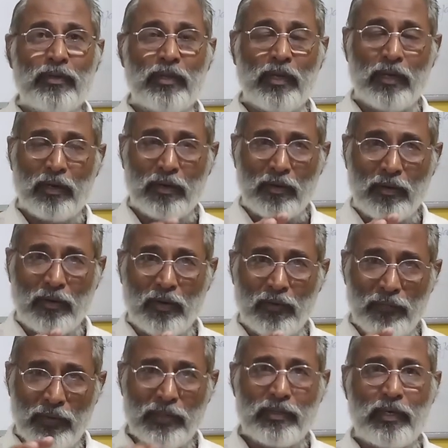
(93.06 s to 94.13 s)
They are
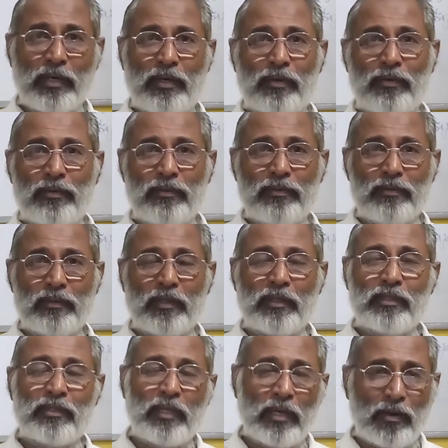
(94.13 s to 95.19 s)
always retro.
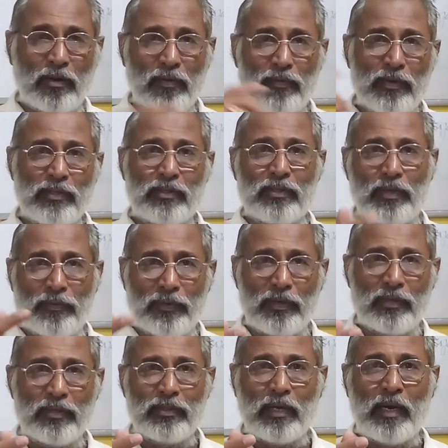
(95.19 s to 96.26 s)
That is, they are always
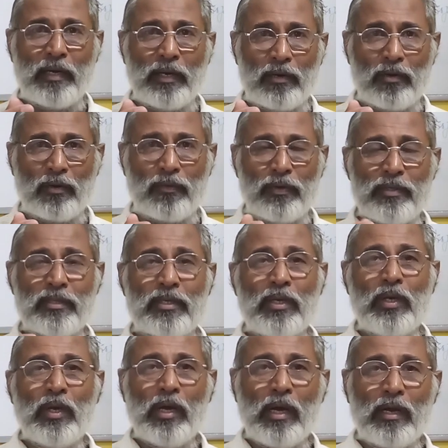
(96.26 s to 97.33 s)
reverse,
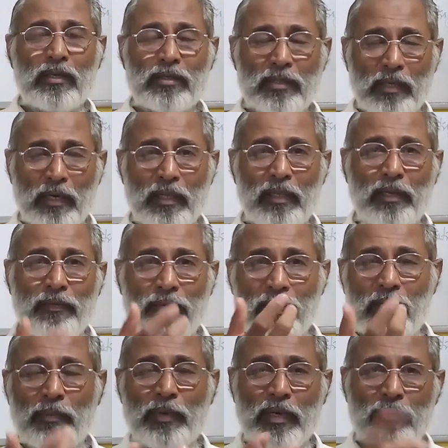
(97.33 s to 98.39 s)
anti-clockwise. Suddenly,
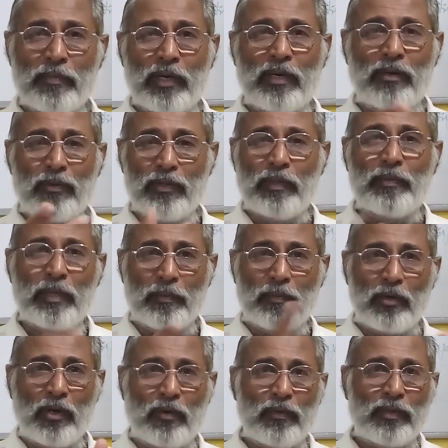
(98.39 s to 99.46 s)
when they become retro, they
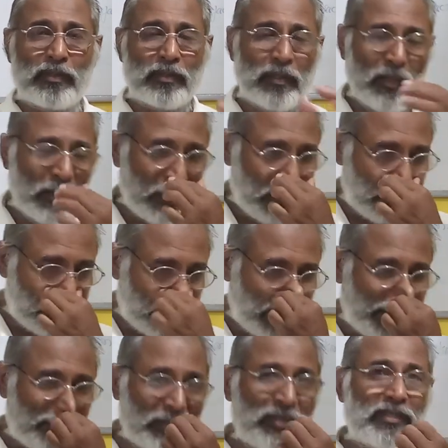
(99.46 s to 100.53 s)
become clockwise. So
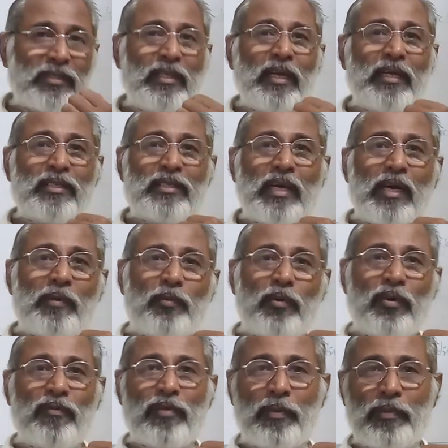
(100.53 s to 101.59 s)
that means they start
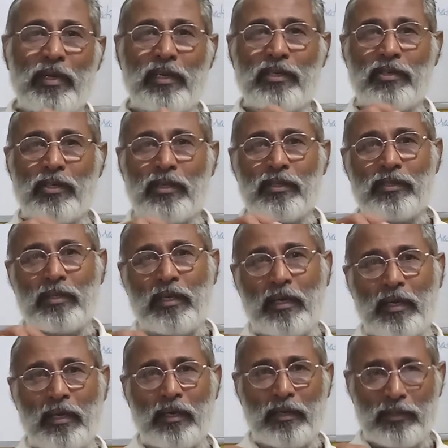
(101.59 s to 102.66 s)
moving from Aries, Taurus,
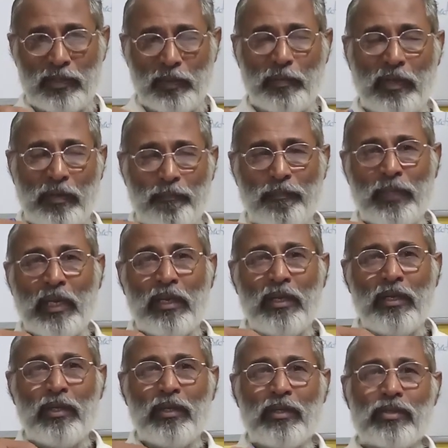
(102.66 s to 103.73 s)
Gemini.
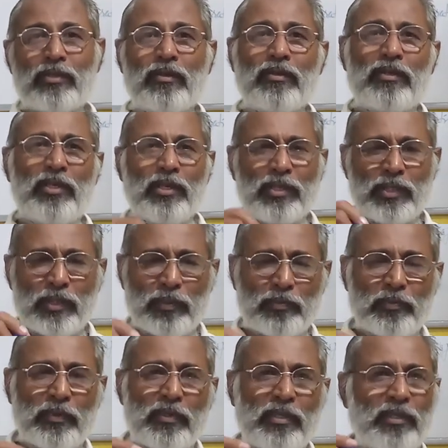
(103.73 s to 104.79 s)
So
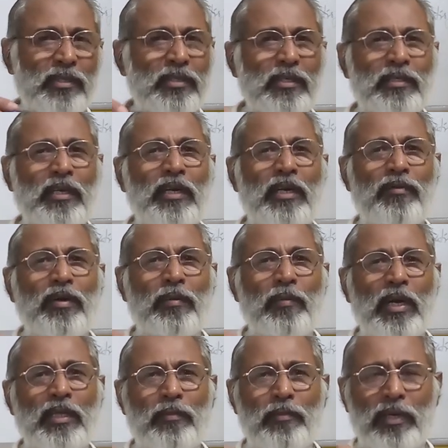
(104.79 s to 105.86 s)
this is a scientific
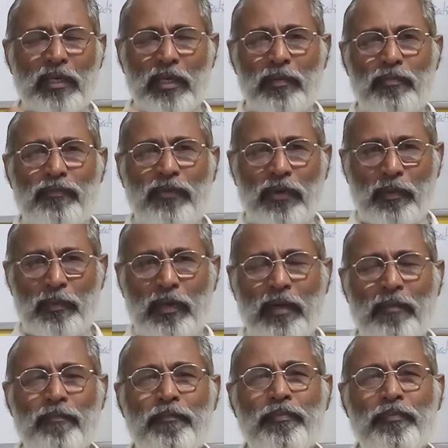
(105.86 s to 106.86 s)
mathematical phenomena,